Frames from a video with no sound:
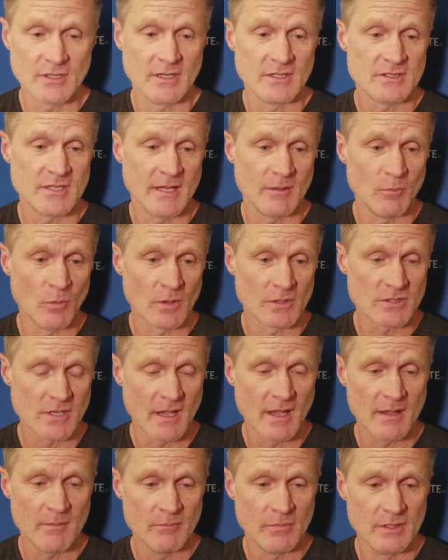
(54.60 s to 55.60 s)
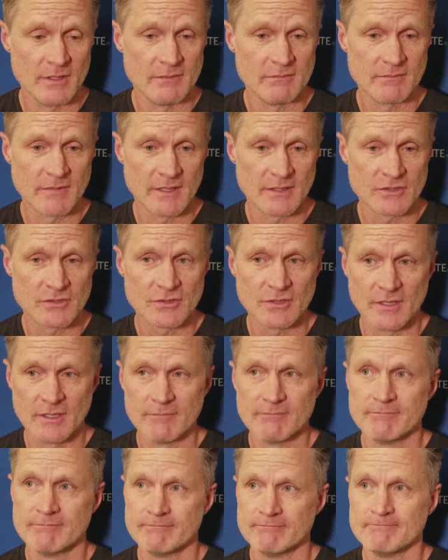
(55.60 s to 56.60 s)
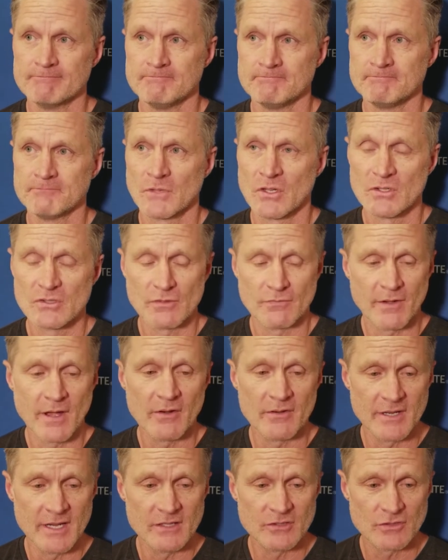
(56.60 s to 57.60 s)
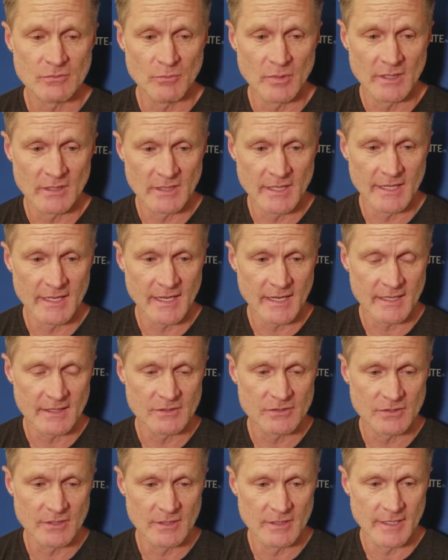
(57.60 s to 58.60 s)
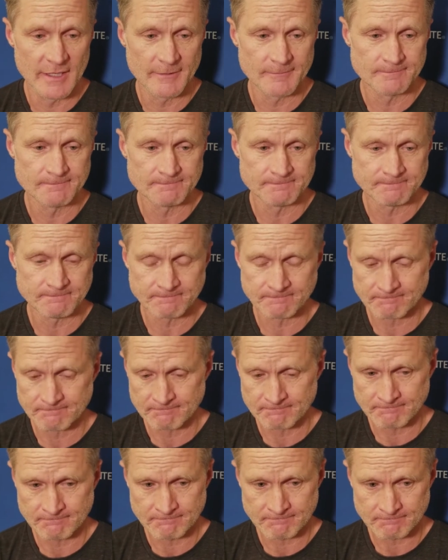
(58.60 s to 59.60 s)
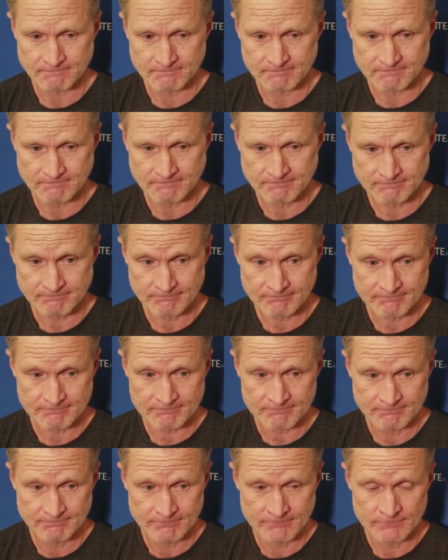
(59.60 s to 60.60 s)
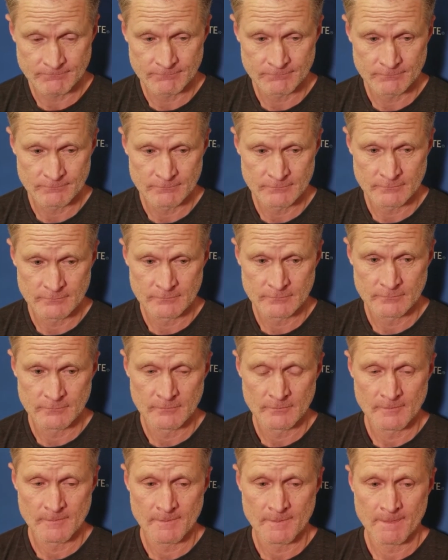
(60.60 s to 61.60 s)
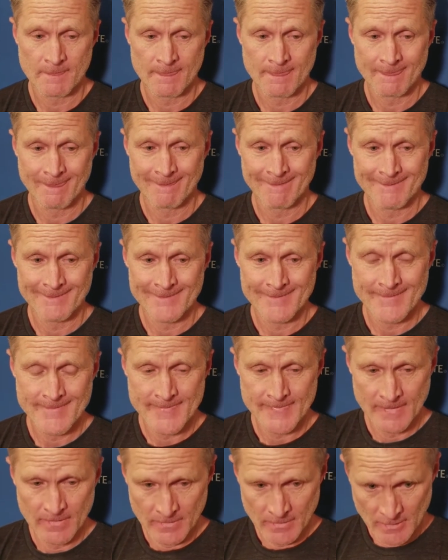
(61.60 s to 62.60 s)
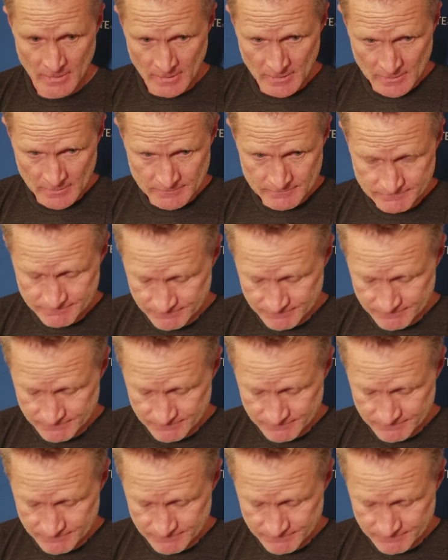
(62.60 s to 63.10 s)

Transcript: to take more time, but it's. Uh, there's a foundation being laid. I can see that. Coach, Coach Atkinson just said that your offense may be the best he's